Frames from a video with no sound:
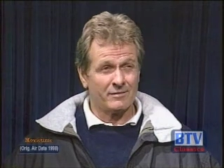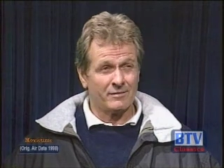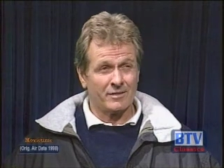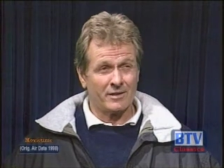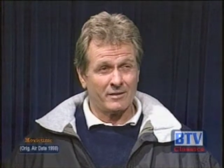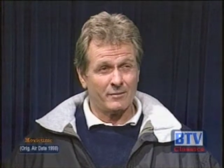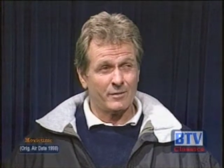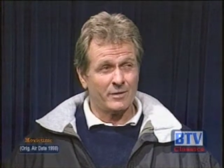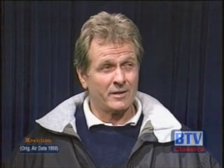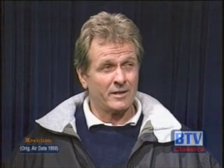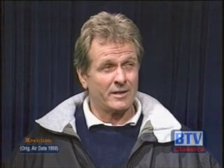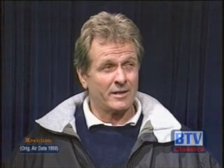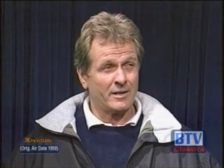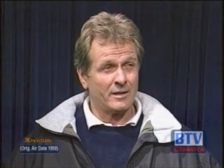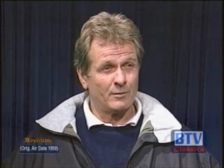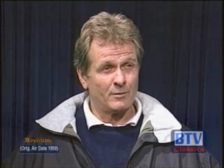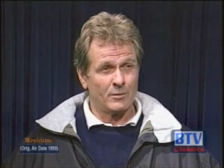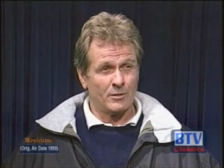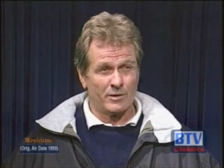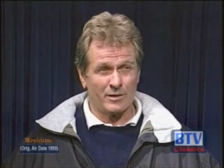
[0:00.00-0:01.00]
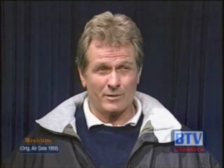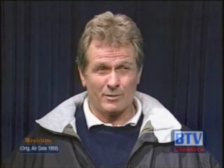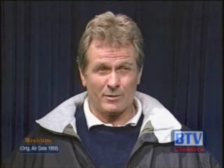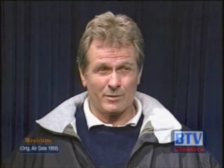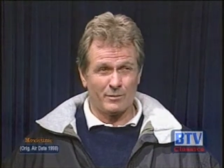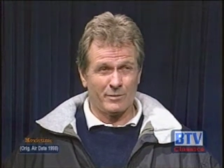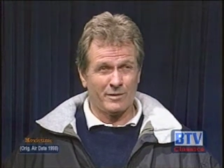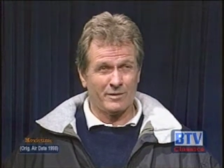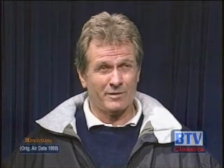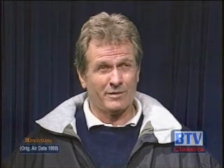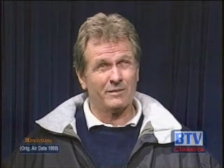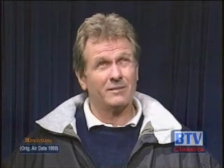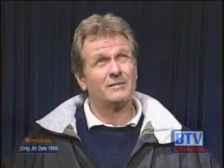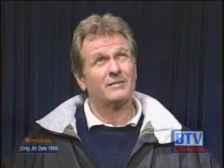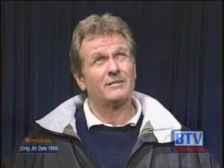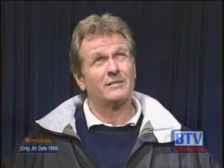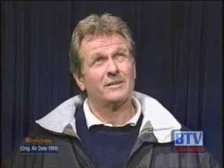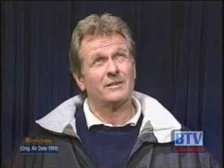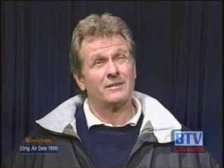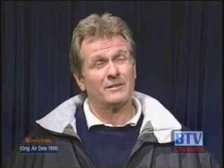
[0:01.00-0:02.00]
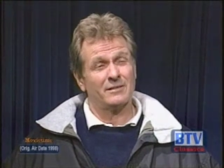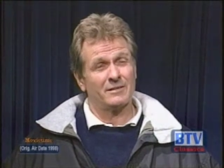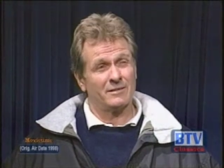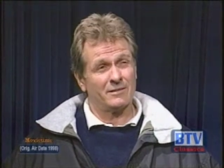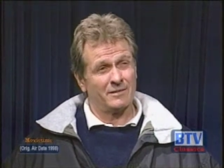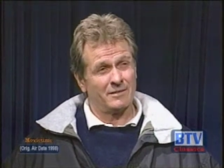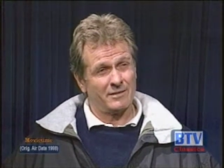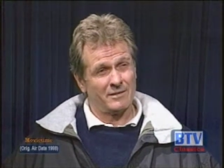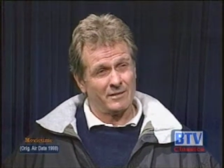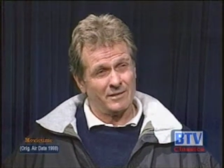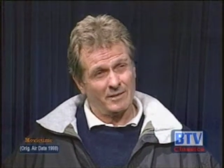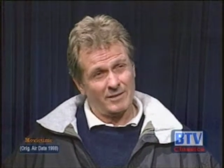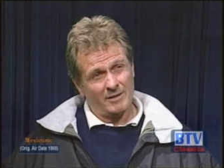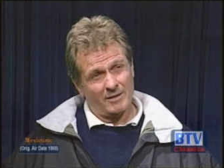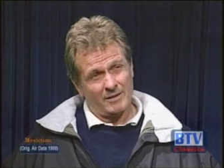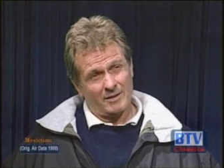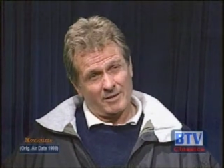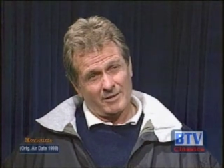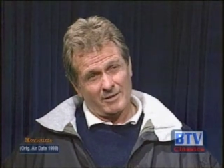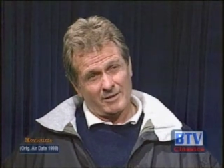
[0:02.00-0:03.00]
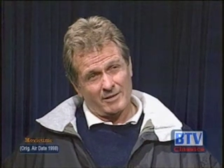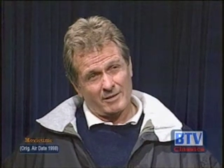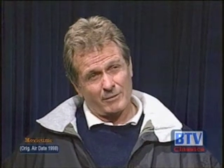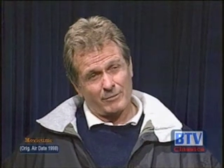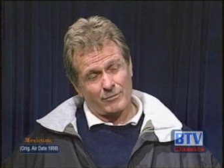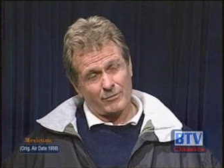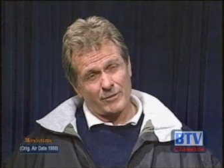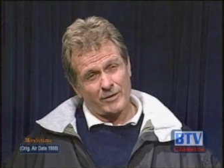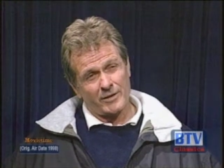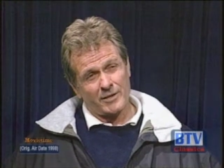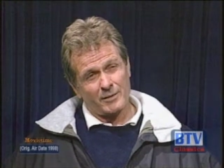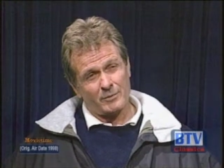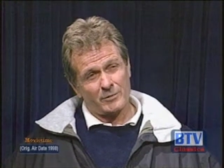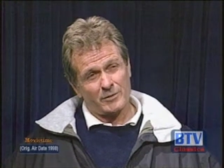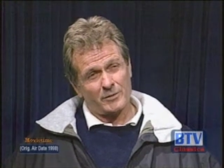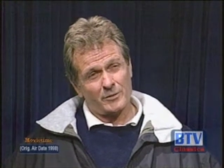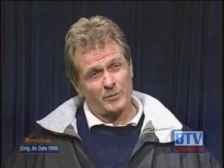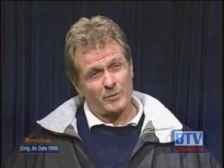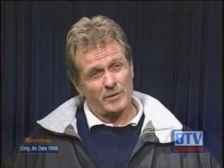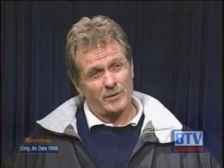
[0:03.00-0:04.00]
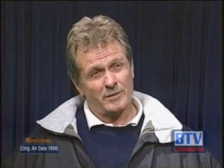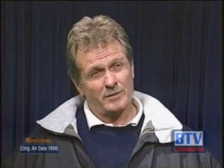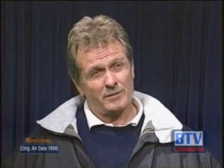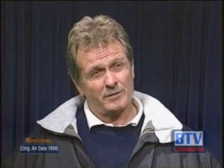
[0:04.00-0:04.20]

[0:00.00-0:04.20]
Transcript: and I've been a cowboy. I don't want to be a you know some freak up in space."